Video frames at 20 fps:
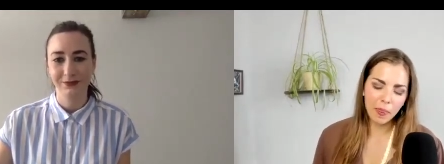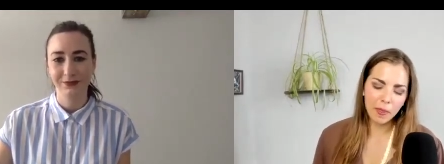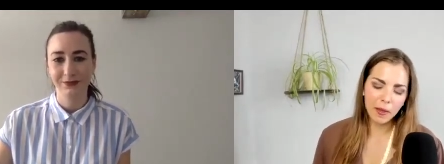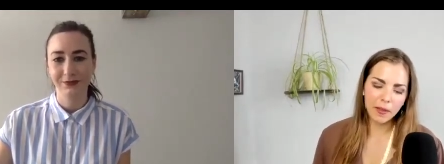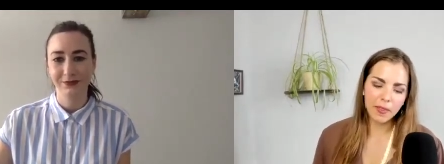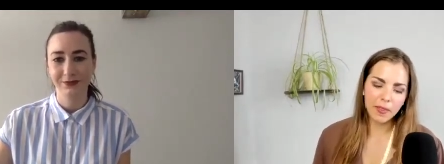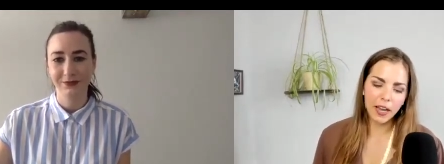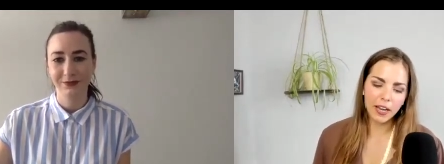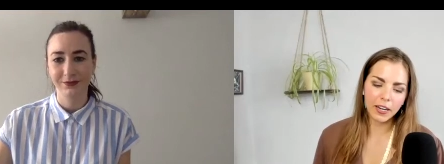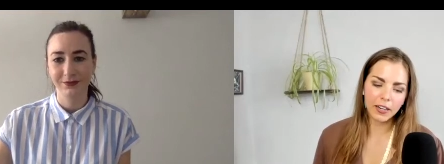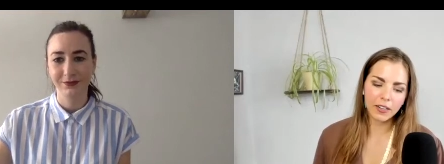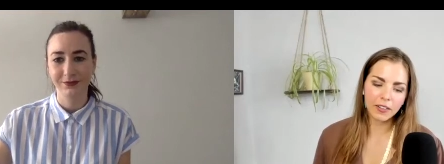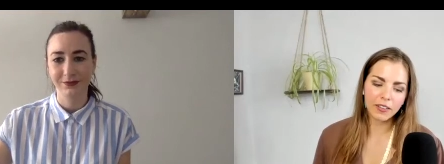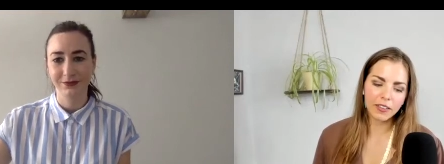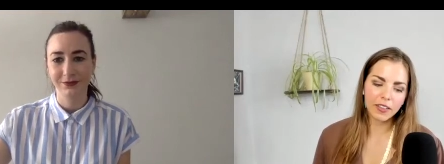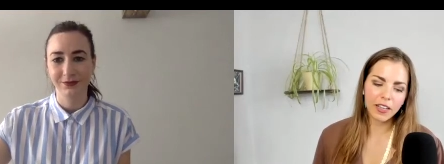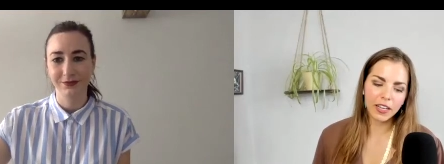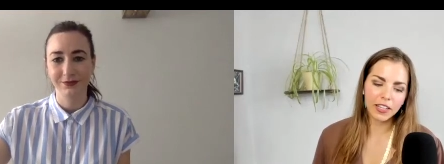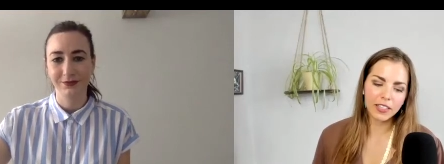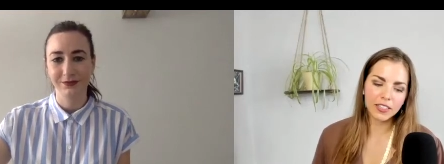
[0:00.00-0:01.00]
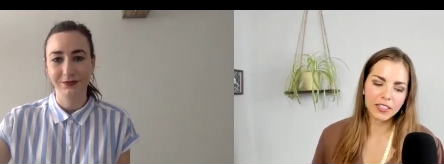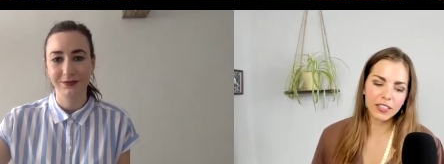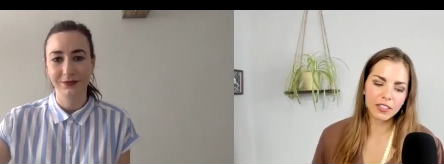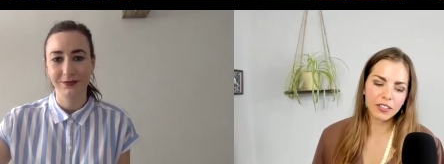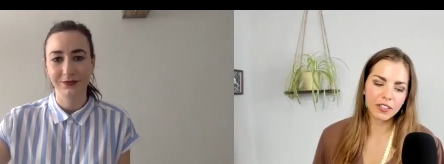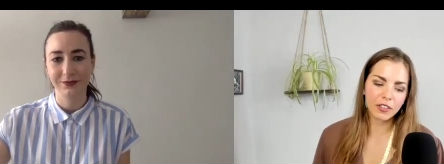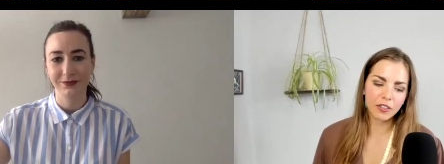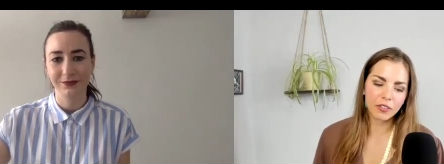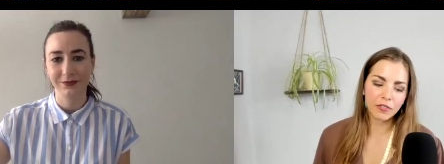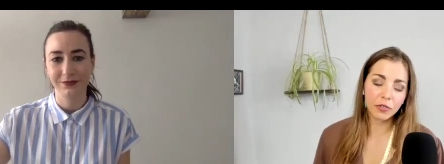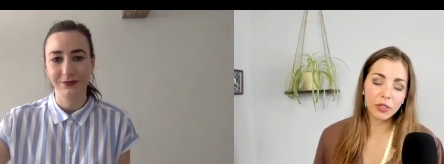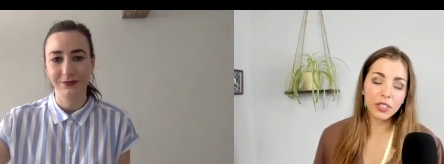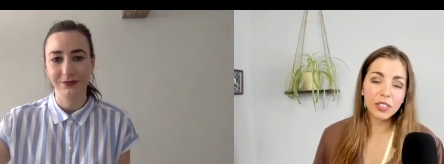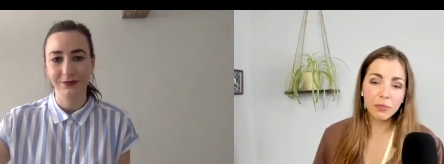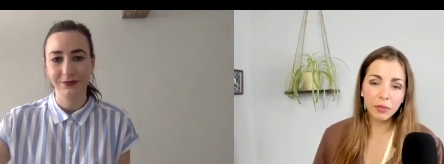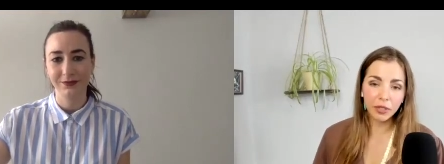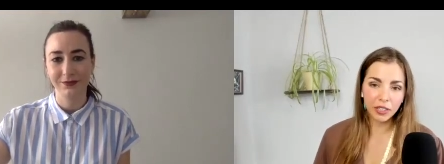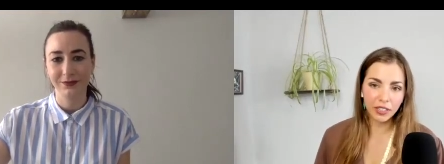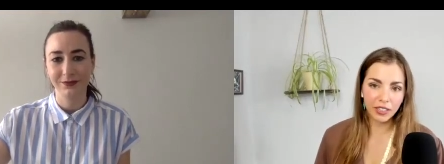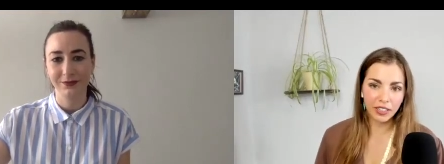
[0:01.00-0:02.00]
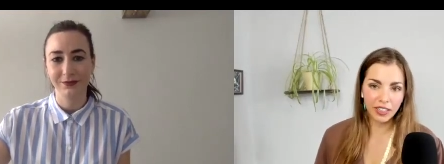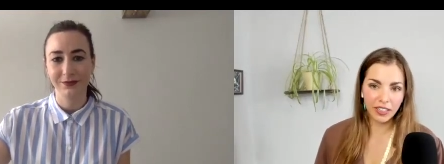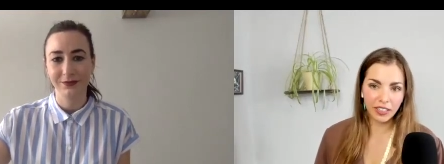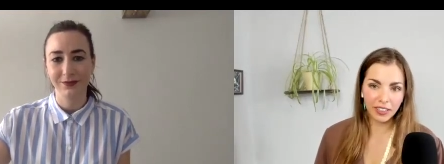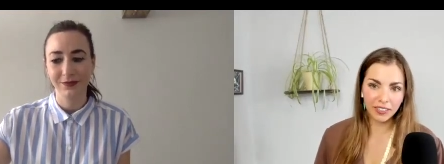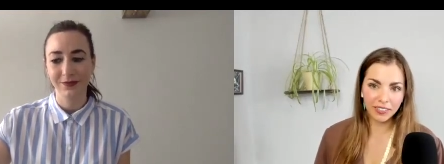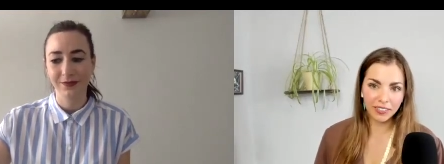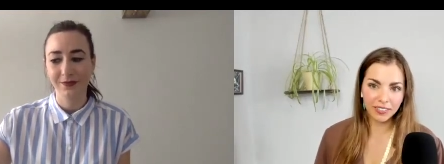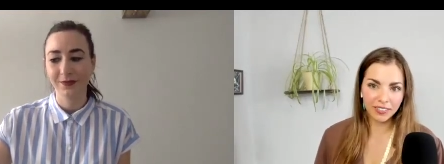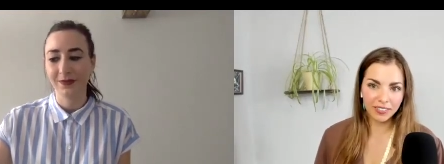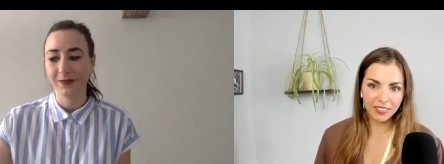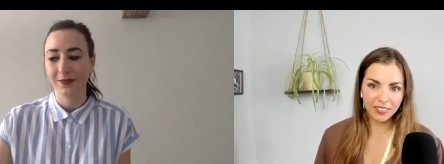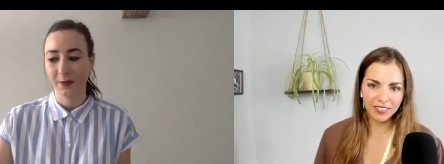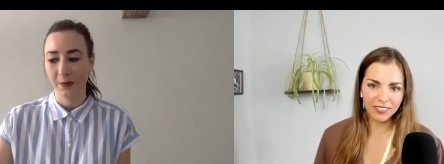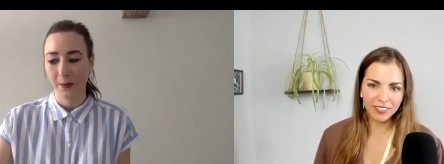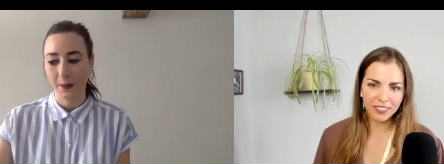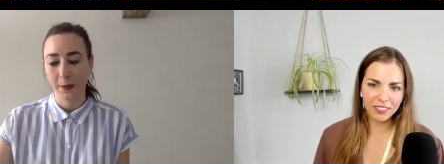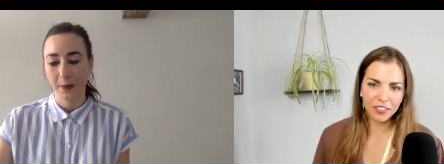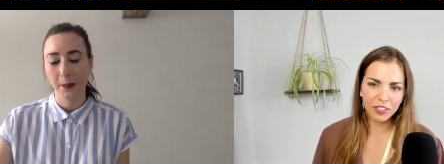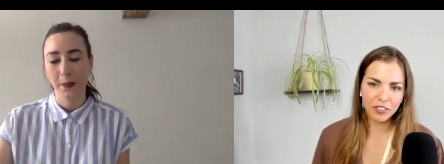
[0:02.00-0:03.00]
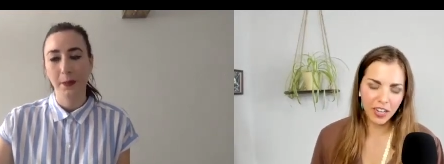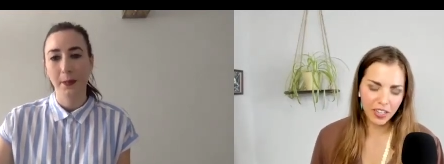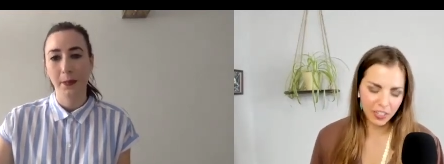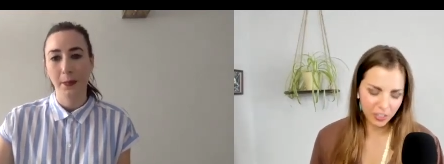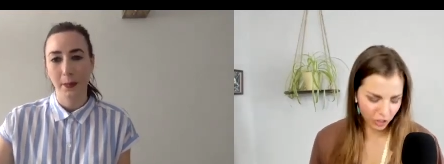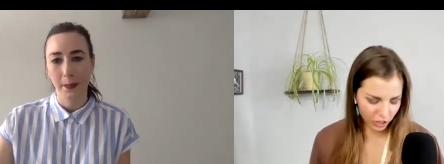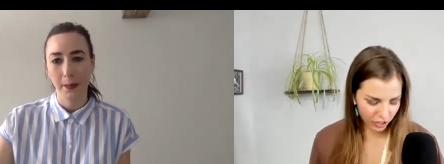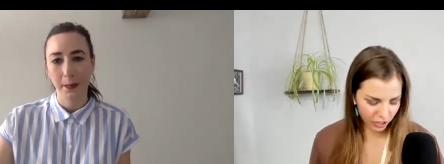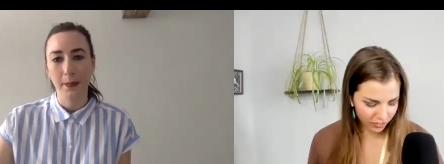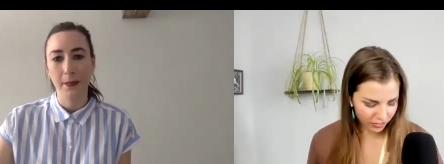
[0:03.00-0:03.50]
Speaker 1: And that gets into the voice marketing strategy,